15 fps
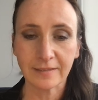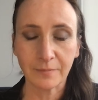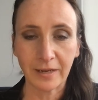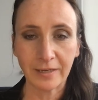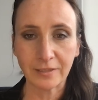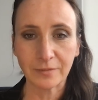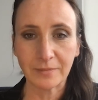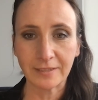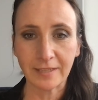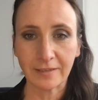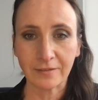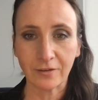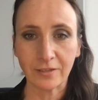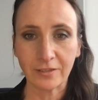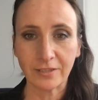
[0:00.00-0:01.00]
and management
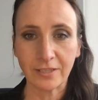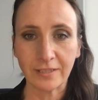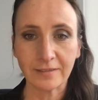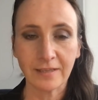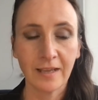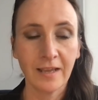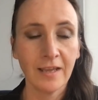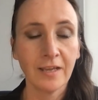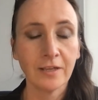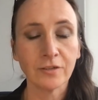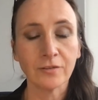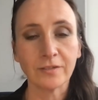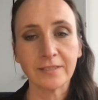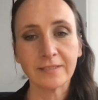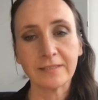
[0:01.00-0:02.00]
technologies
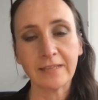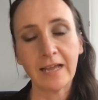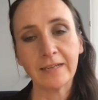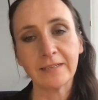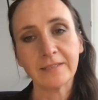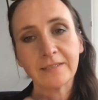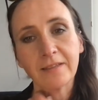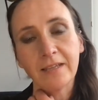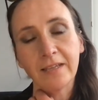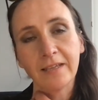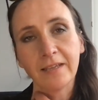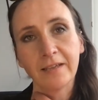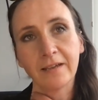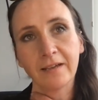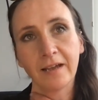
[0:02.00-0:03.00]
to understand
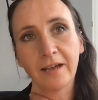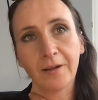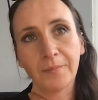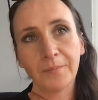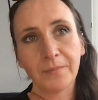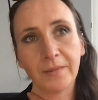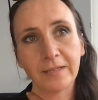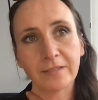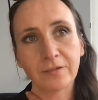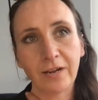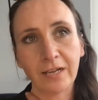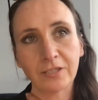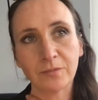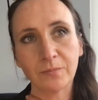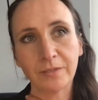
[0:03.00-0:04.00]
the
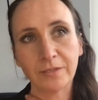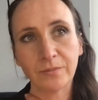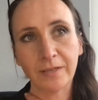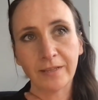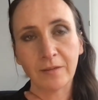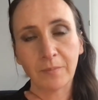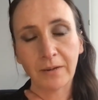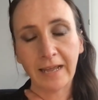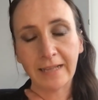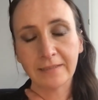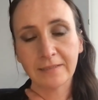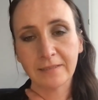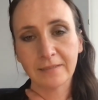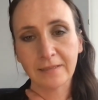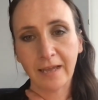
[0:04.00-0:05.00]
interaction between the
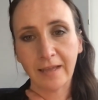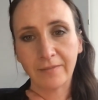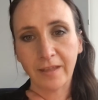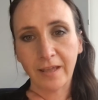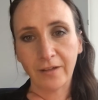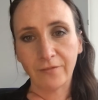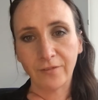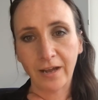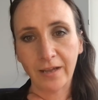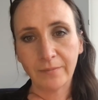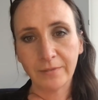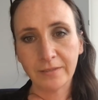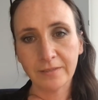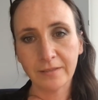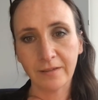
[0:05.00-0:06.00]
plants and the
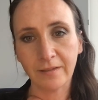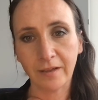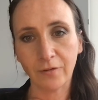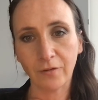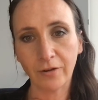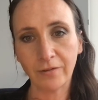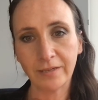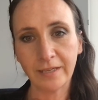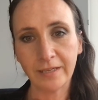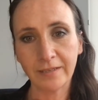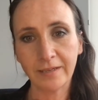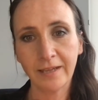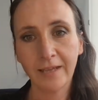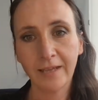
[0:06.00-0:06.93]
environment that they're growing in,